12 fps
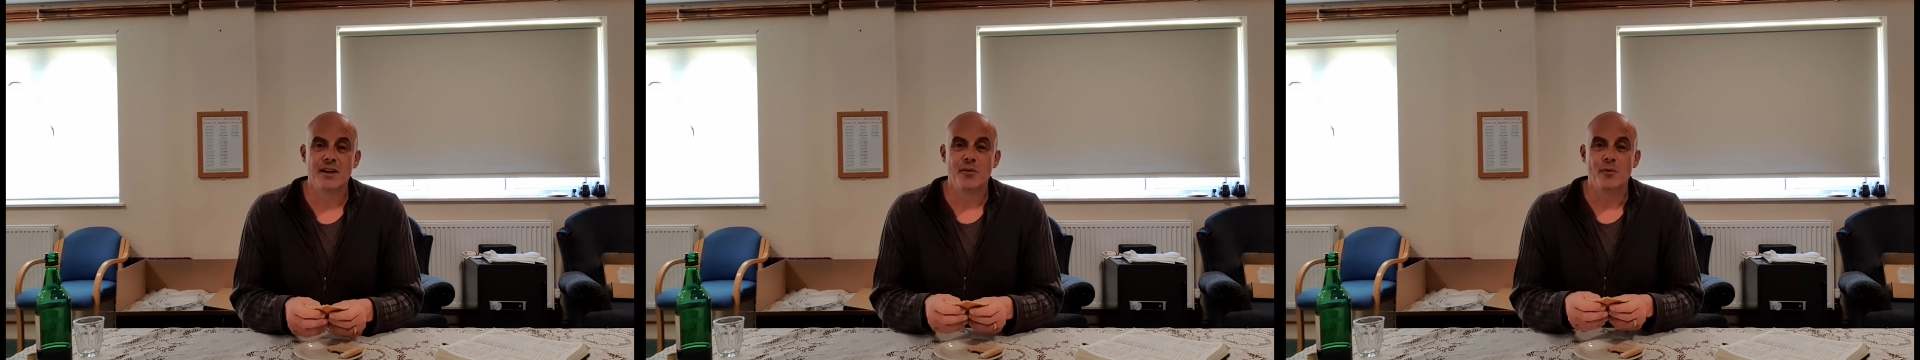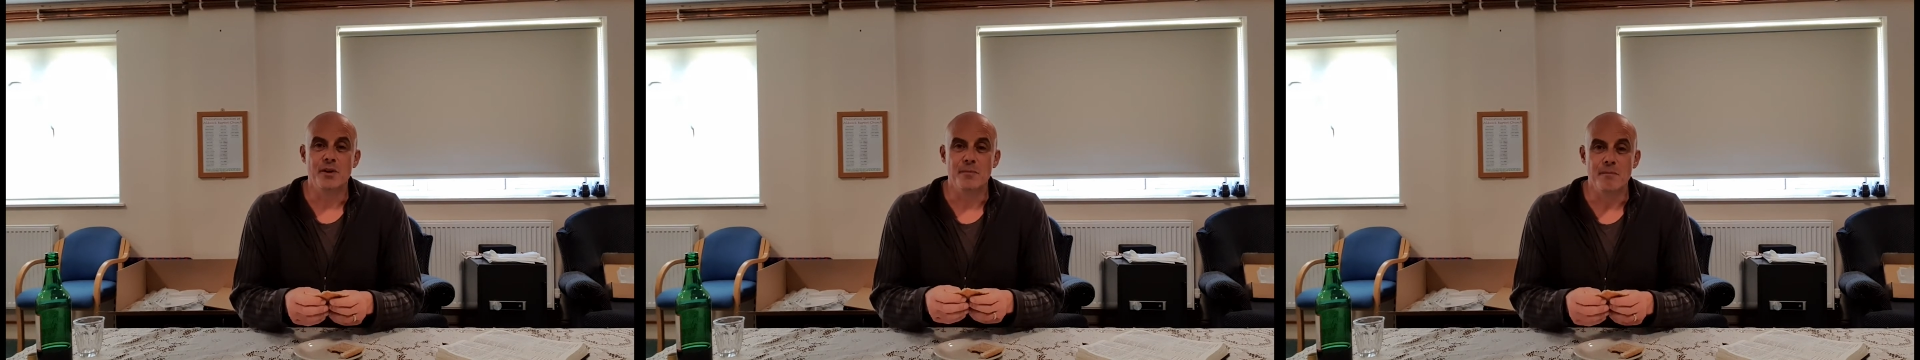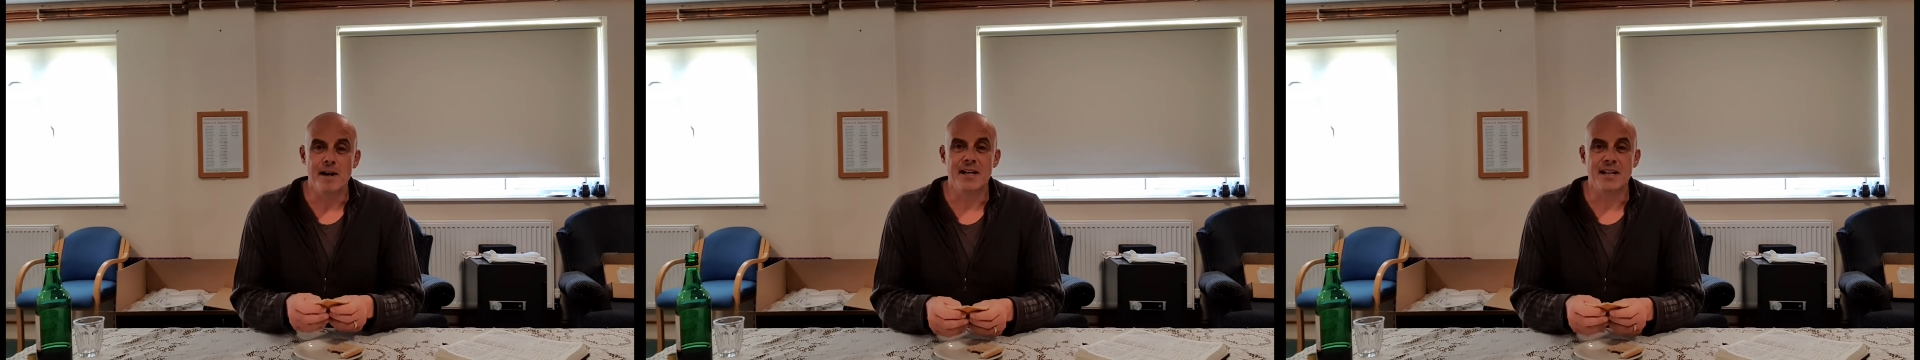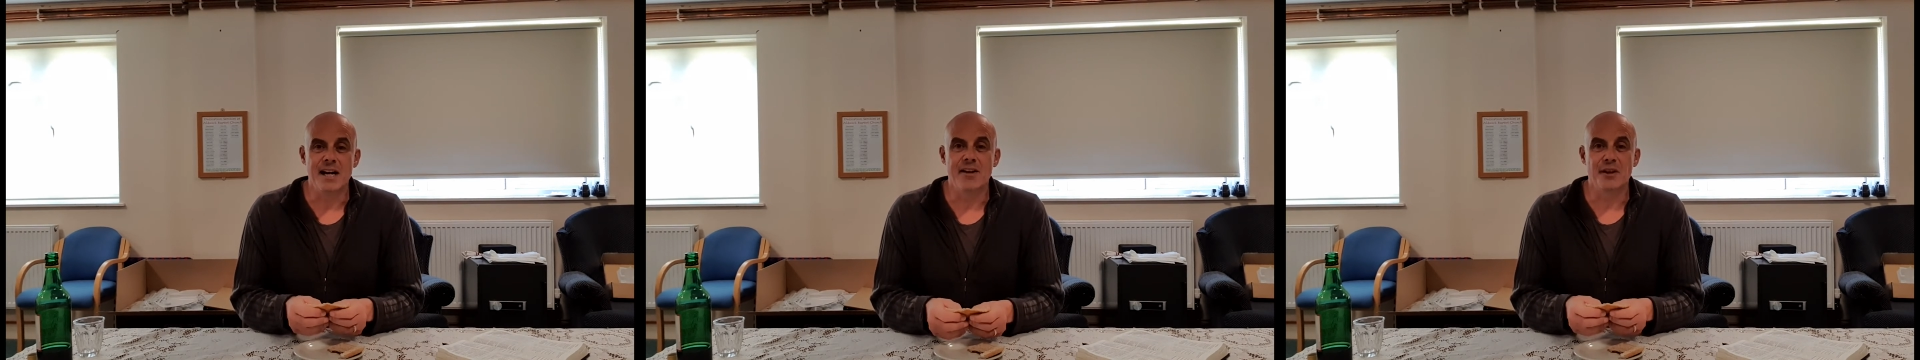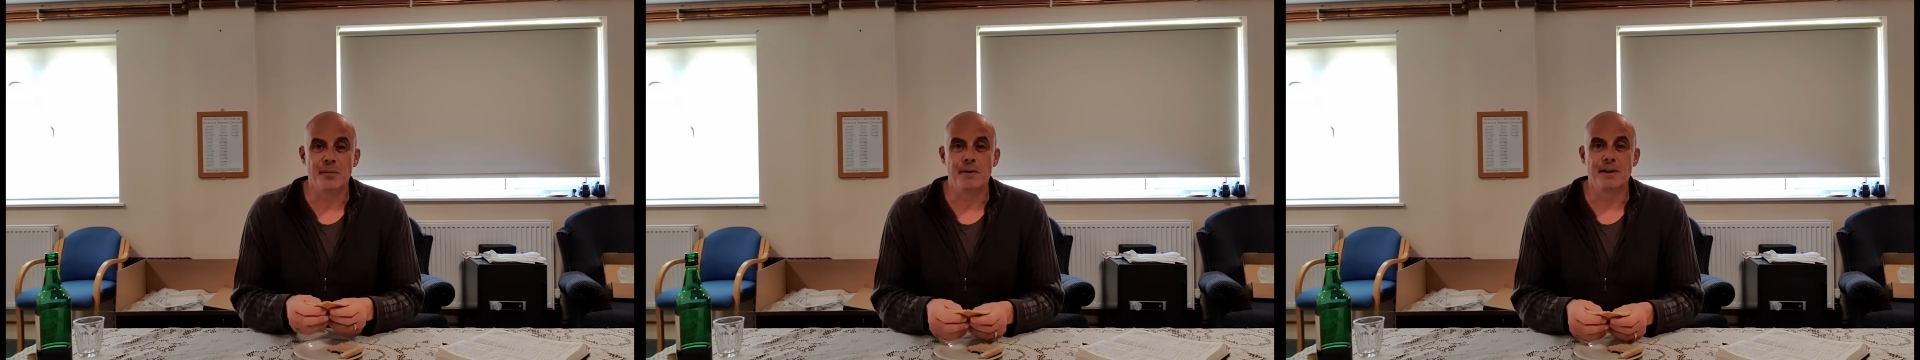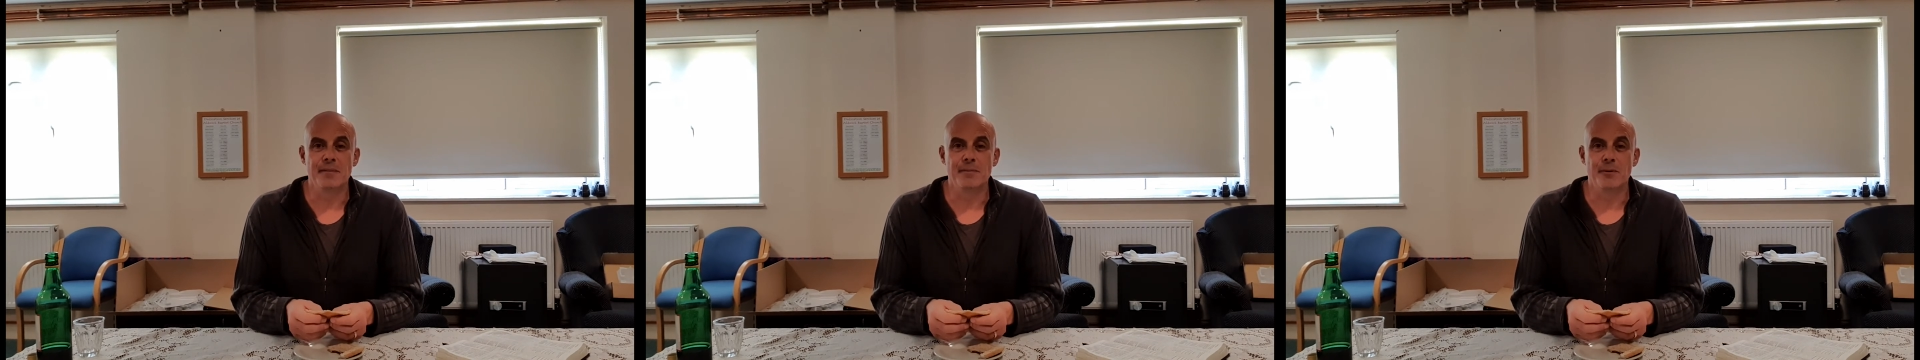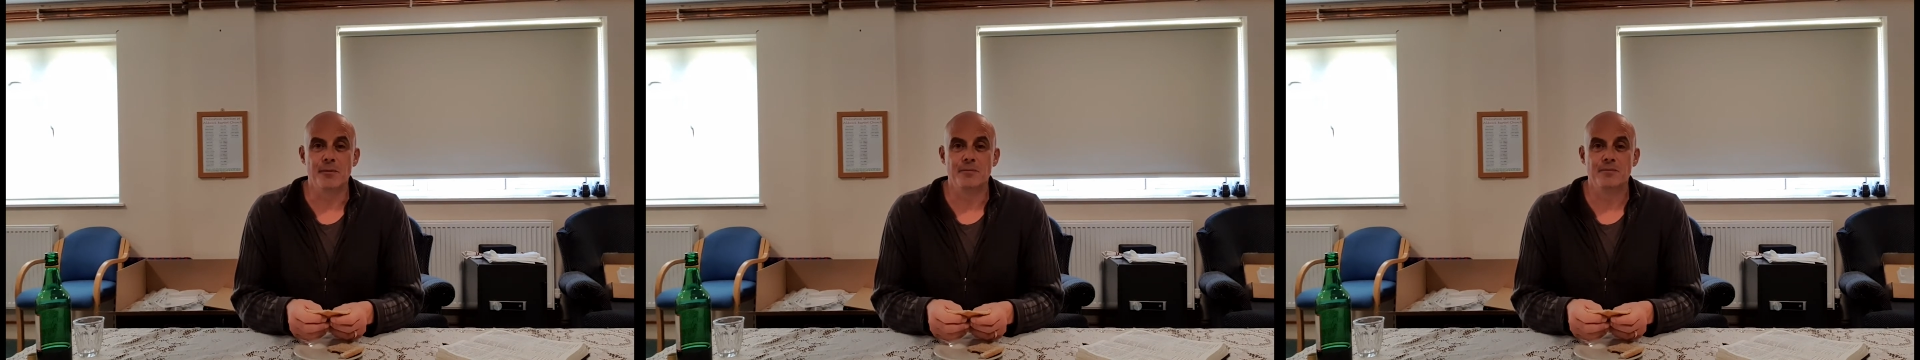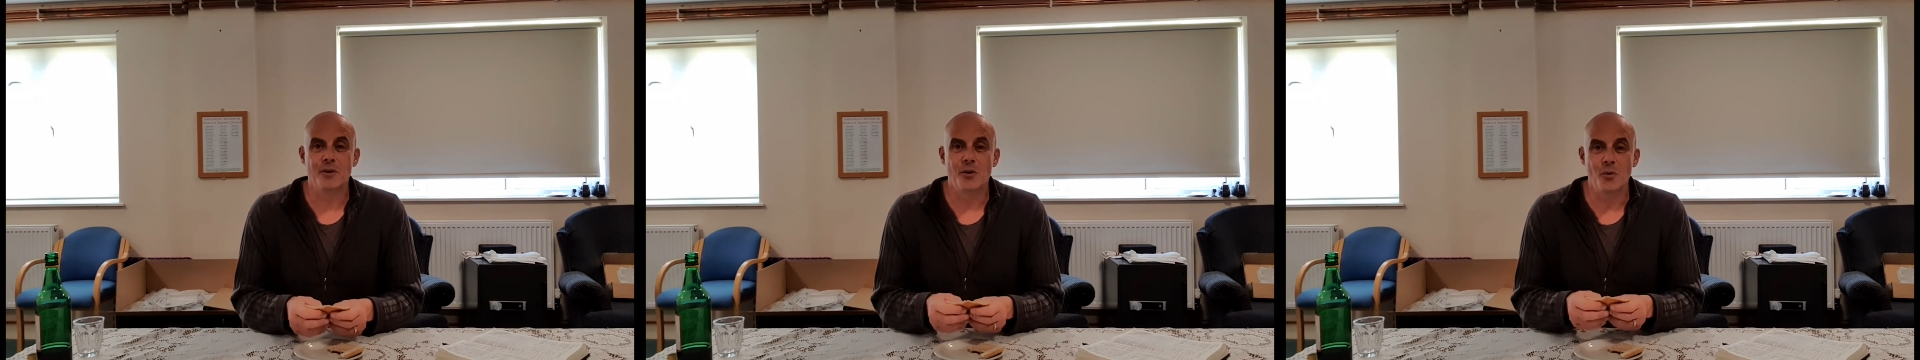with many other people,
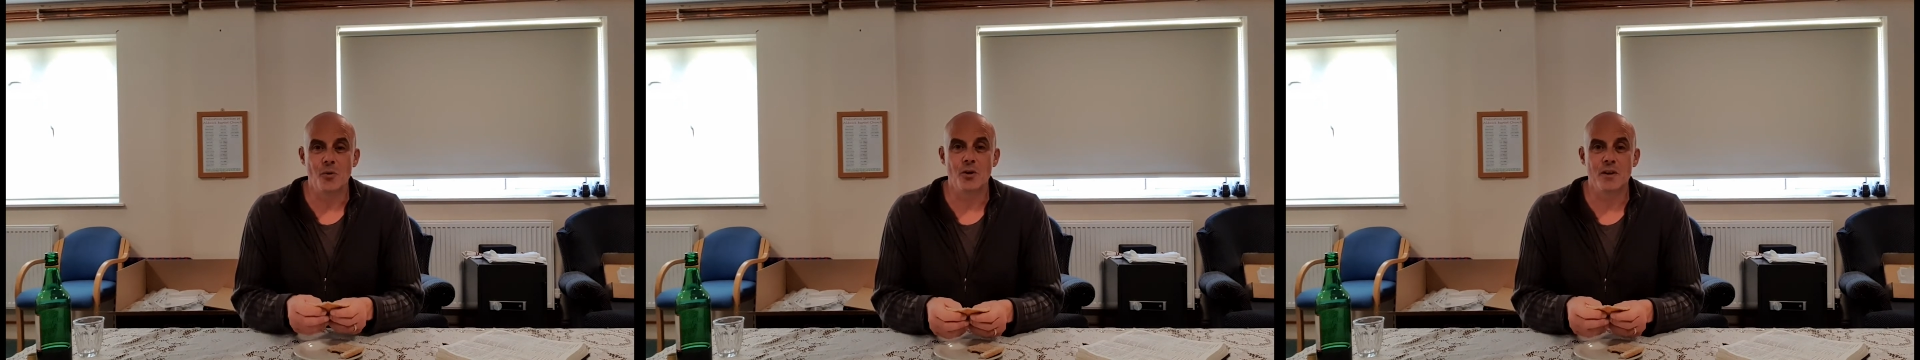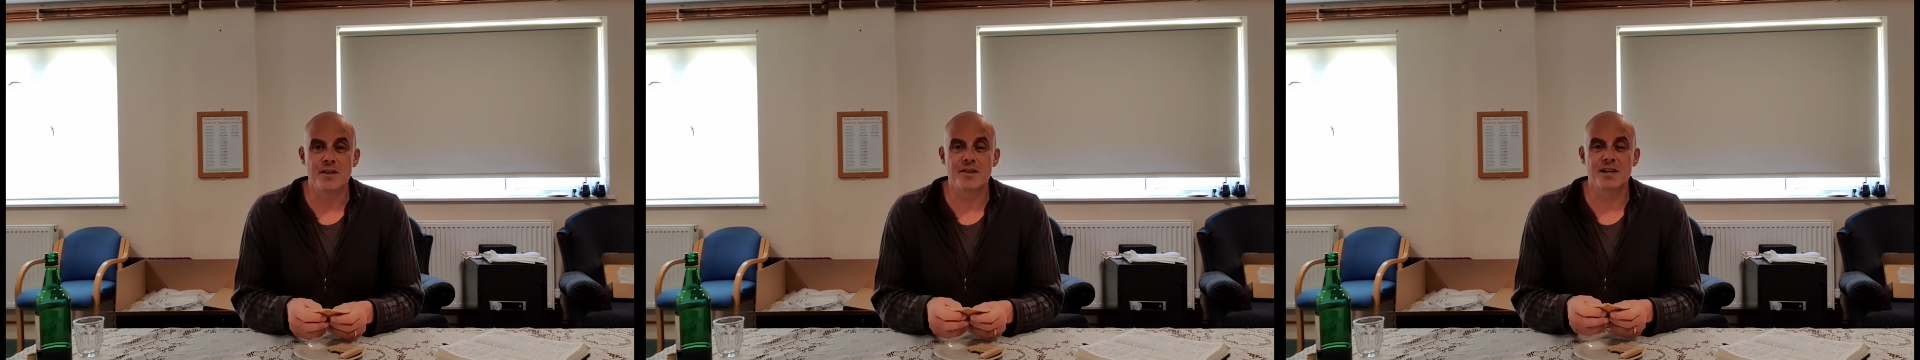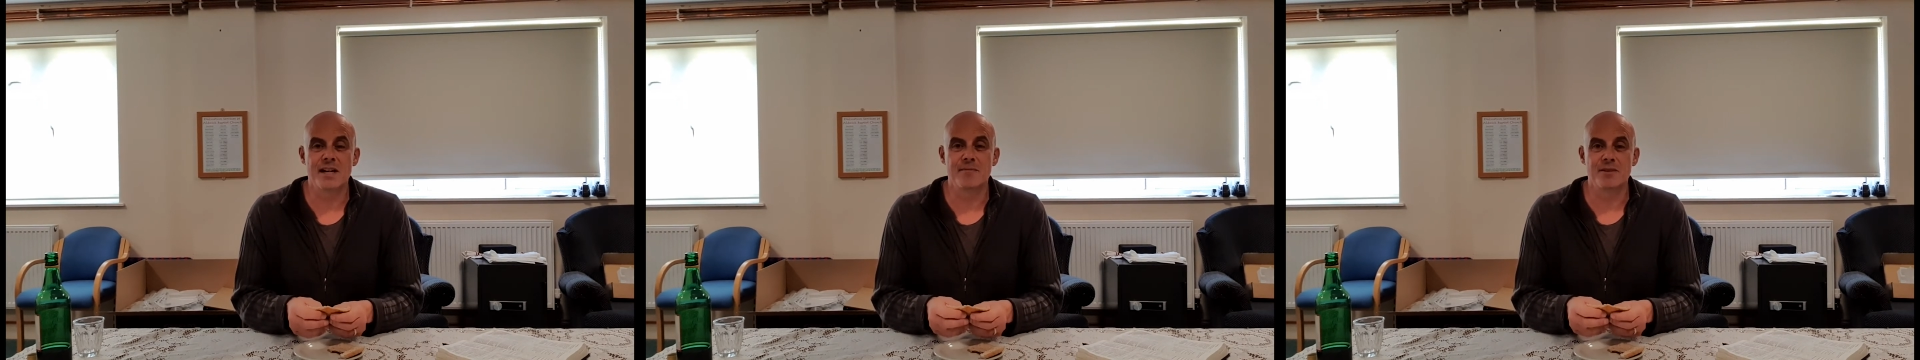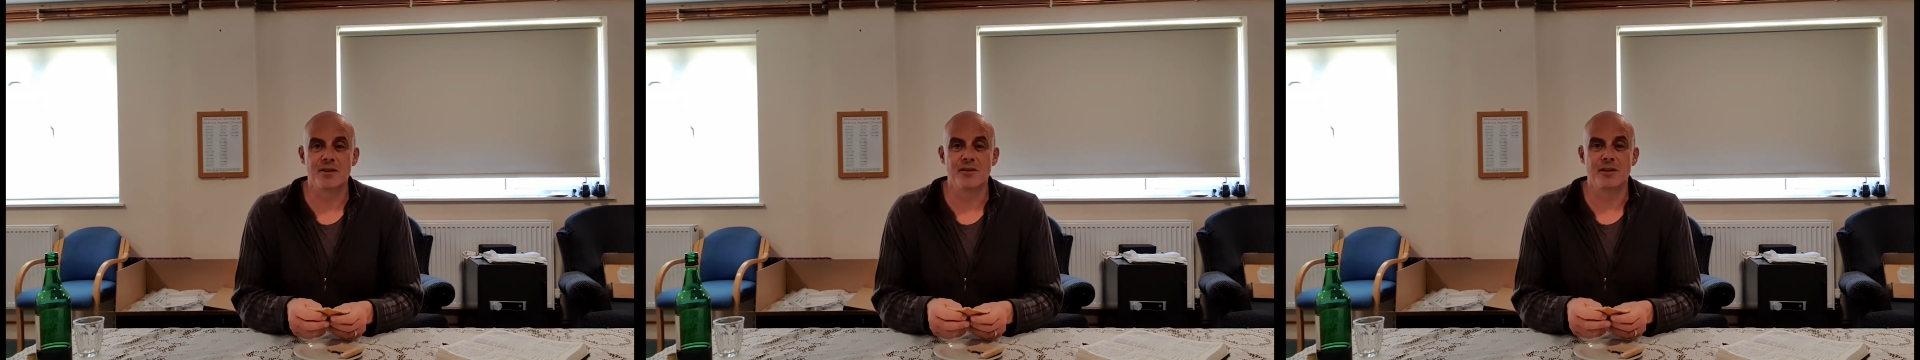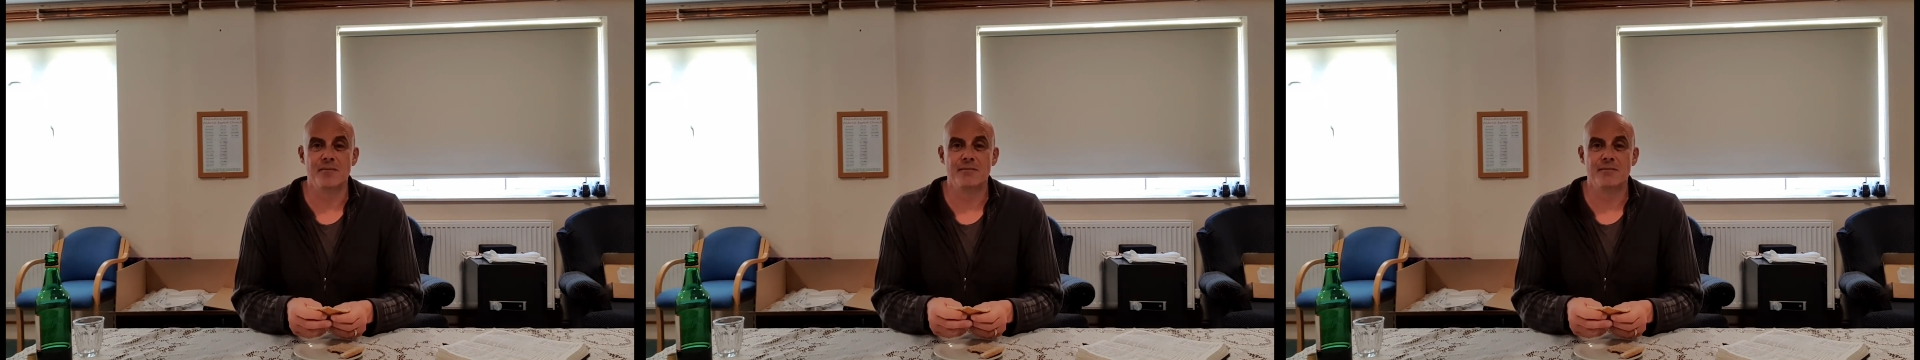all at the same time,